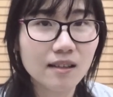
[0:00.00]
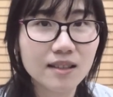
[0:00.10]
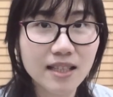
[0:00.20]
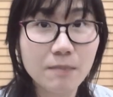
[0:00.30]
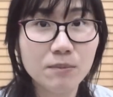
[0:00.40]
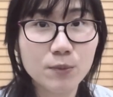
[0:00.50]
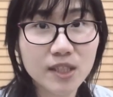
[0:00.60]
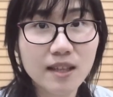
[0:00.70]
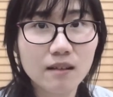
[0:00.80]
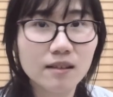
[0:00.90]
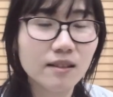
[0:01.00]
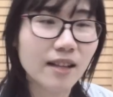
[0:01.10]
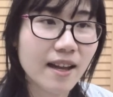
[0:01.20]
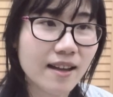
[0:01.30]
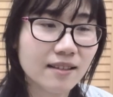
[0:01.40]
the same
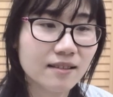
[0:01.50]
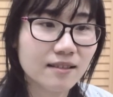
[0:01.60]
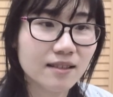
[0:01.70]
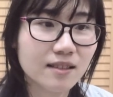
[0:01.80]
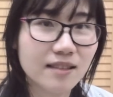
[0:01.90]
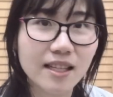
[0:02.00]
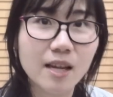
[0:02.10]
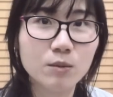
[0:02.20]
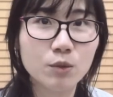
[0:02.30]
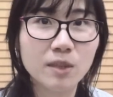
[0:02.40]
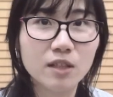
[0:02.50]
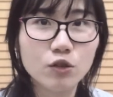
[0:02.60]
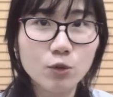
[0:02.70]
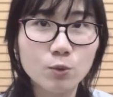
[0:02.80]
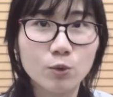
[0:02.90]
reseller, and they came to me
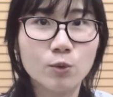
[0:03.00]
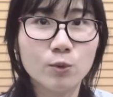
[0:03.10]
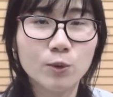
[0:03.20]
in two.